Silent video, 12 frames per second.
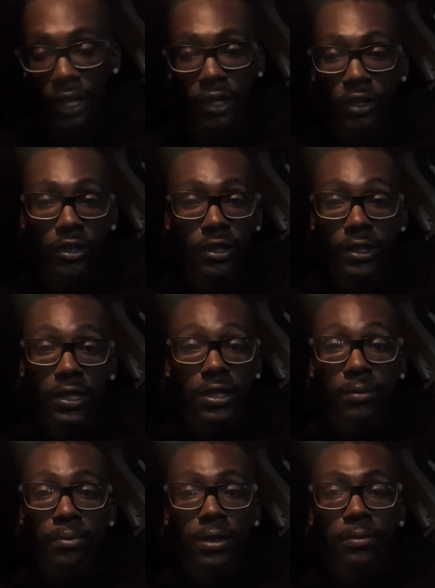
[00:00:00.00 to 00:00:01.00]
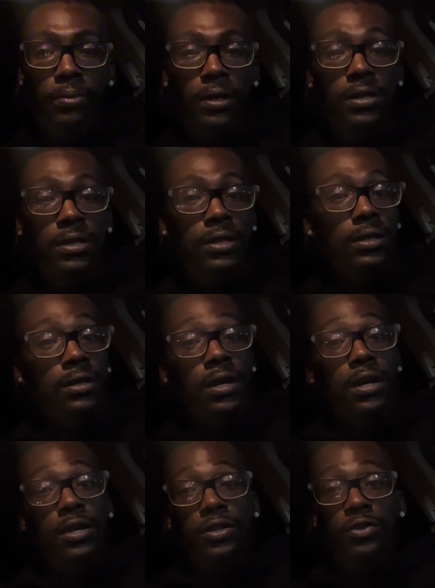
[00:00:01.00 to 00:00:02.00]
you're a disciplined person.
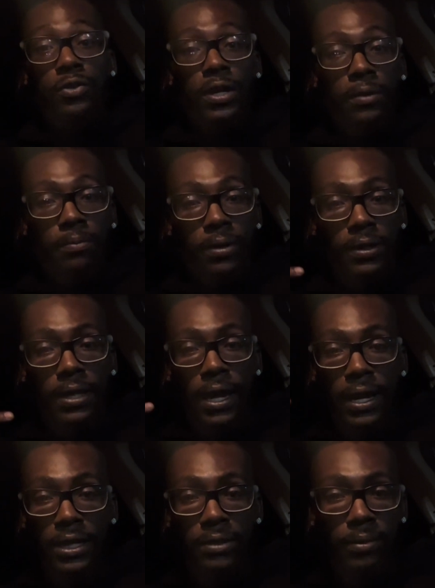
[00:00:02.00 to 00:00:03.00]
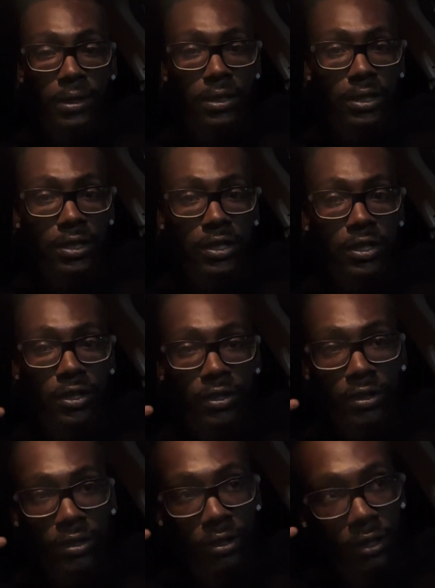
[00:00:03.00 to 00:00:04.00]
You can put that headspace into
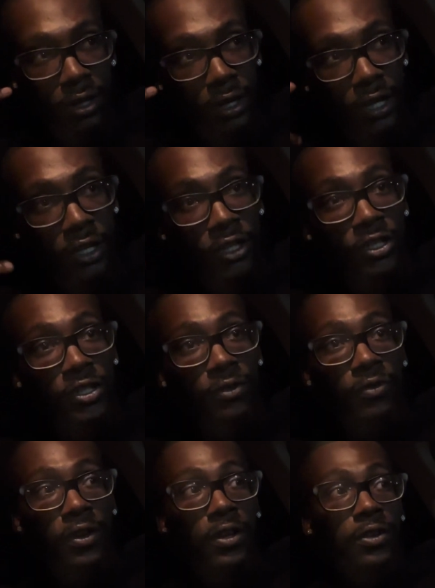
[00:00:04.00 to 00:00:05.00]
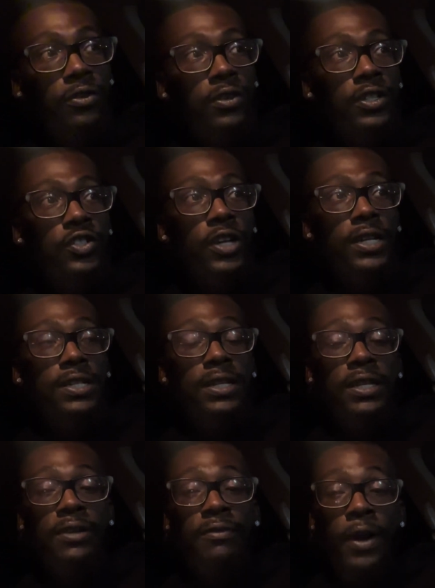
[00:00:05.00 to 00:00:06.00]
your energy field and try to
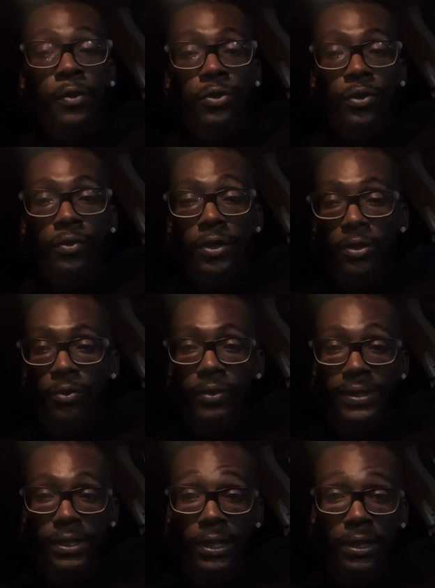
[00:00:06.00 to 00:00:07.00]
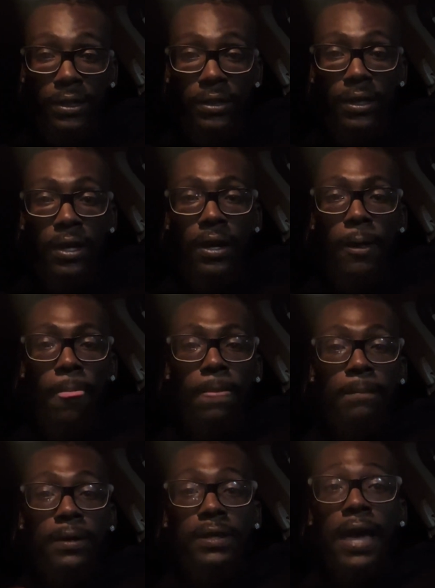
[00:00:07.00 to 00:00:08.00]
live out through it through intent.
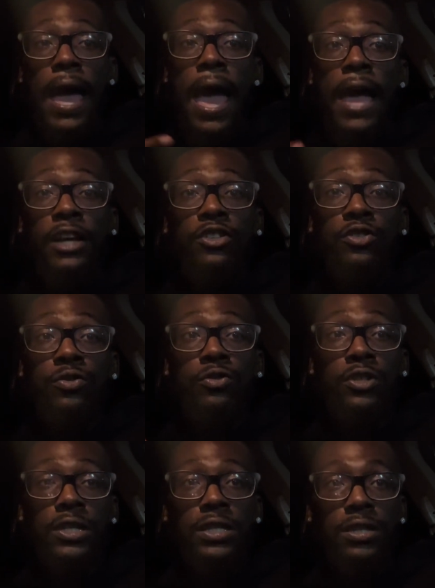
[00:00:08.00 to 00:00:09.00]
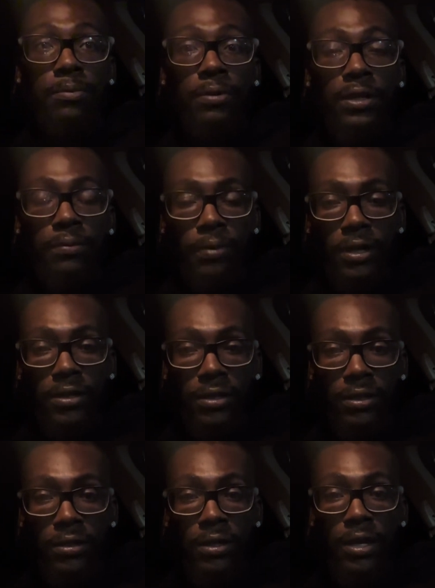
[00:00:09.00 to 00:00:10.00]
But the actual disciplined
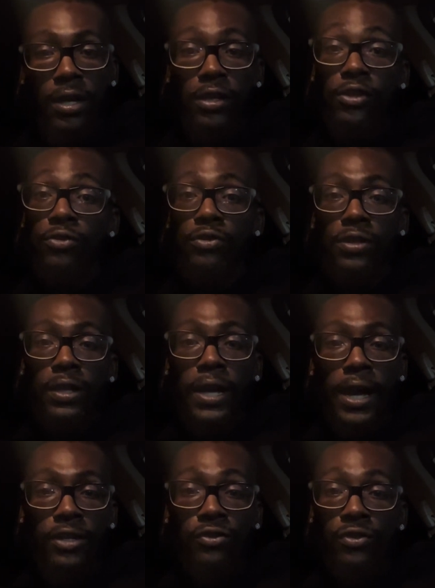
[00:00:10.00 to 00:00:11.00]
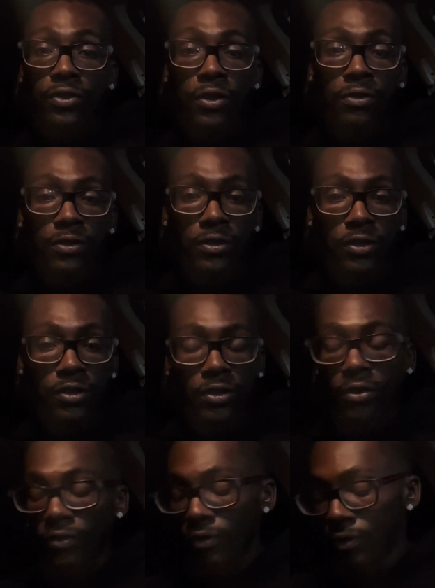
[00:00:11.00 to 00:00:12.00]
person usually has results to
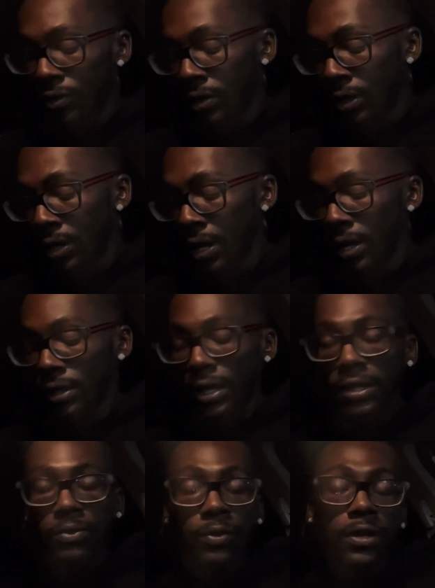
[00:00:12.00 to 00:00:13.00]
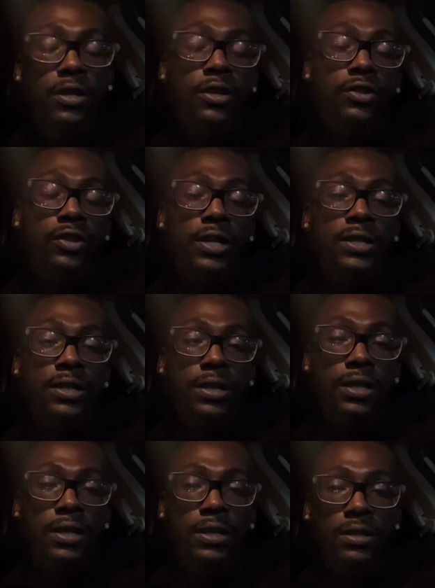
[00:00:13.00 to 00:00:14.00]
show for it. That's one of the crazy
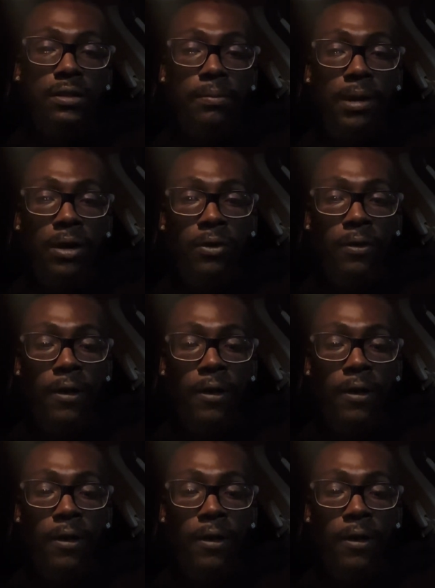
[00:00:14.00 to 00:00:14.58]
things about